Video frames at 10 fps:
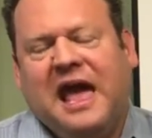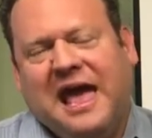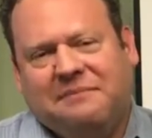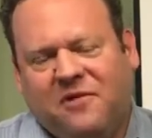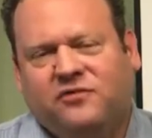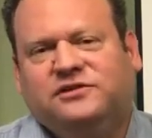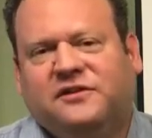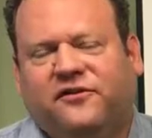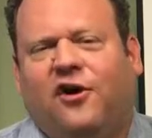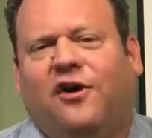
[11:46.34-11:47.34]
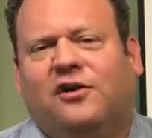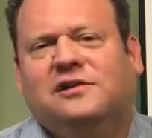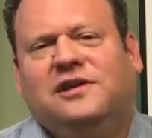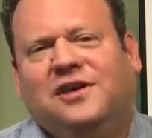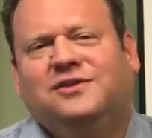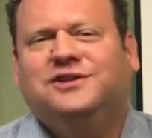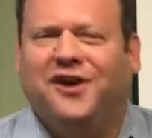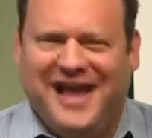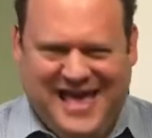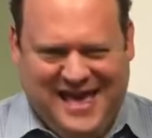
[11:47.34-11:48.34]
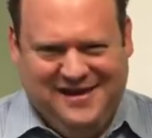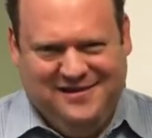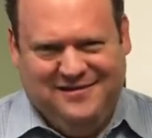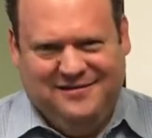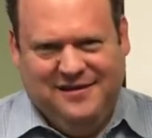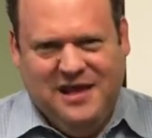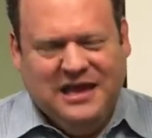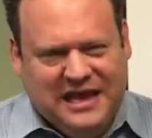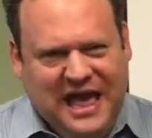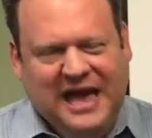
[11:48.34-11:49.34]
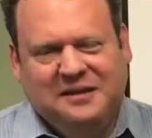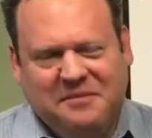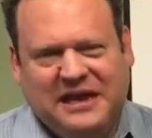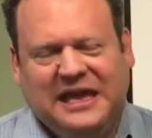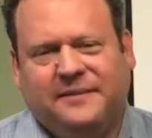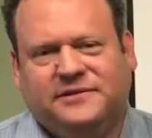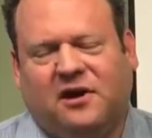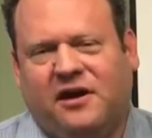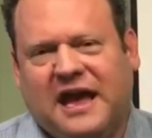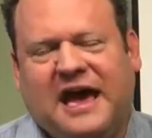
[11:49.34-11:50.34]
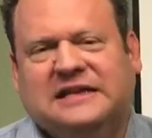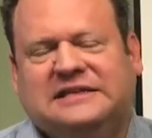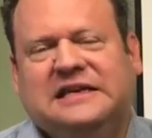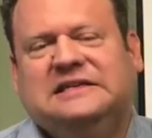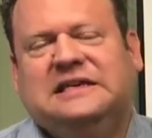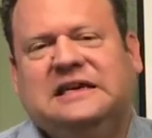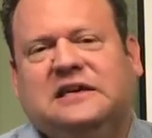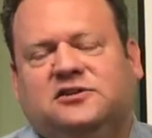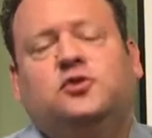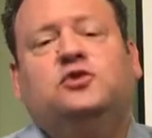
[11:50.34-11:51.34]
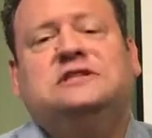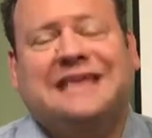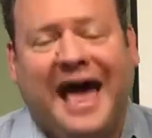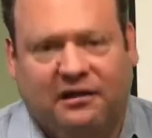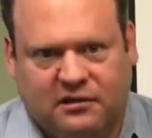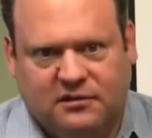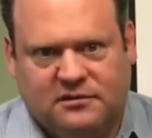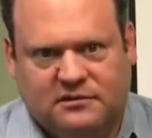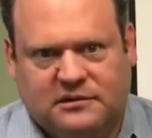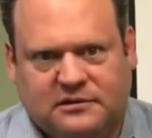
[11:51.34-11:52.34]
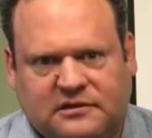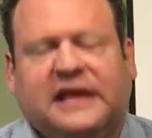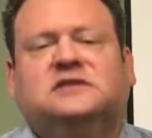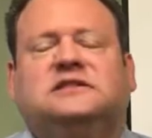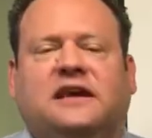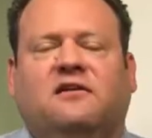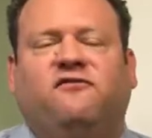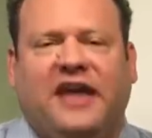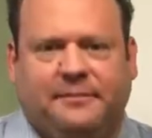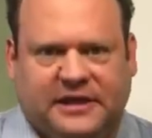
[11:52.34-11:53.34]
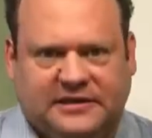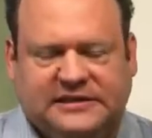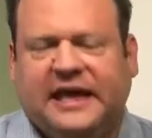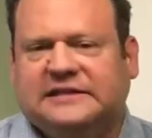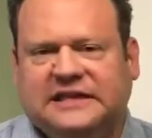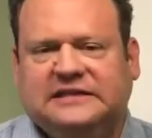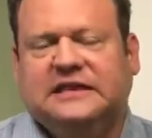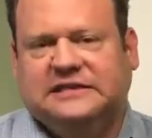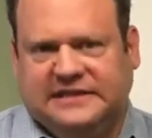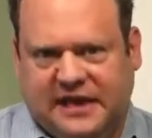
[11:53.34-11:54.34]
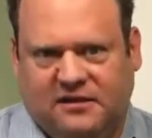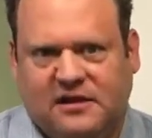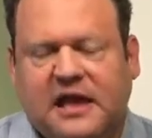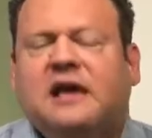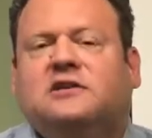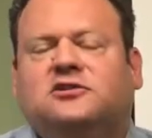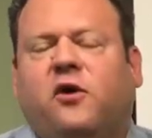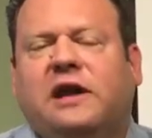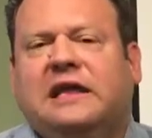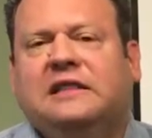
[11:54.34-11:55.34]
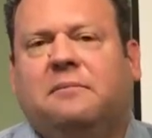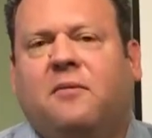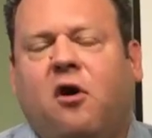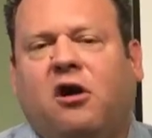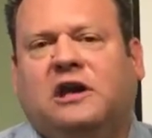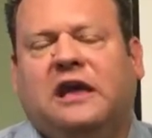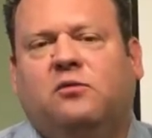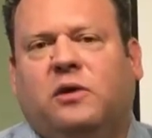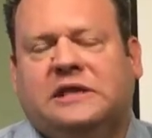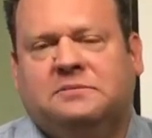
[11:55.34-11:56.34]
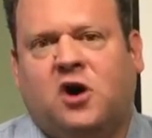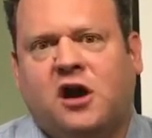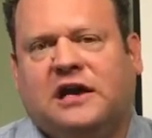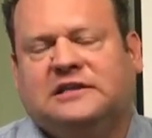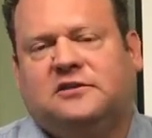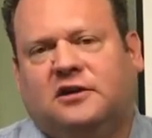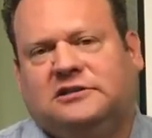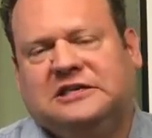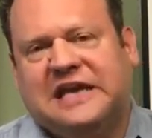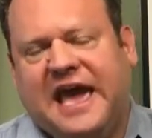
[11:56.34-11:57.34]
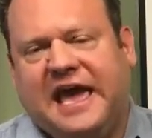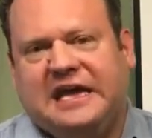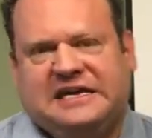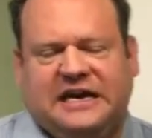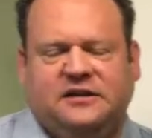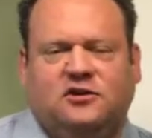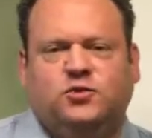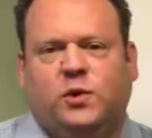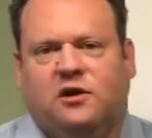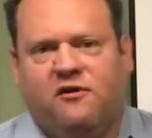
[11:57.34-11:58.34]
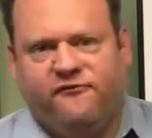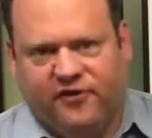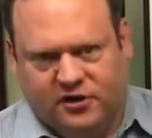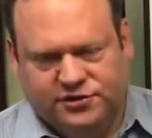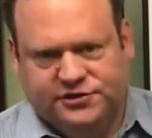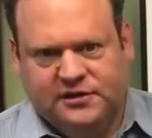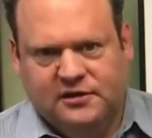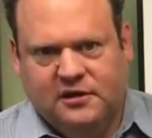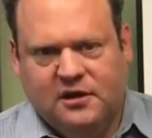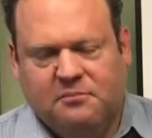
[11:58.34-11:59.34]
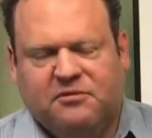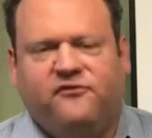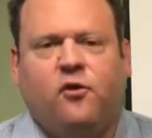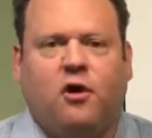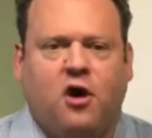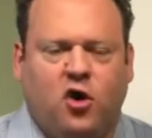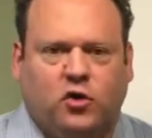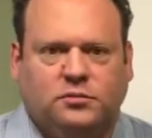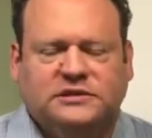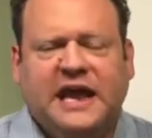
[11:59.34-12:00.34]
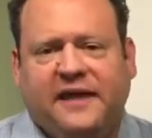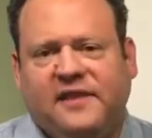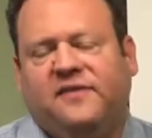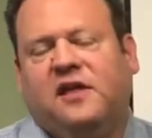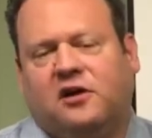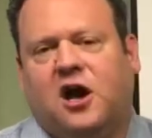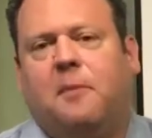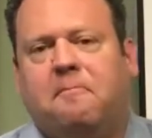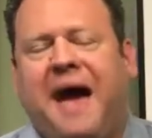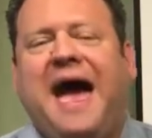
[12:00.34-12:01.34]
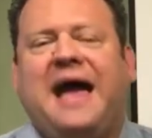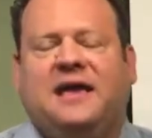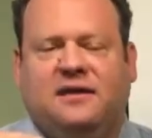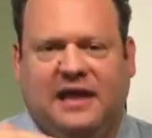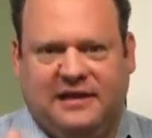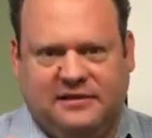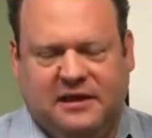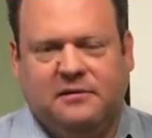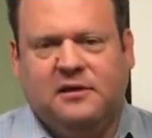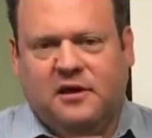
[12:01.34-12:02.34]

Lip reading: And most of all, use your head. Condominiums are not as easy to sell than single families, not as easy to sell. So in the market, when the market starts to tank, condos will go first before homes, and then they'll come back at the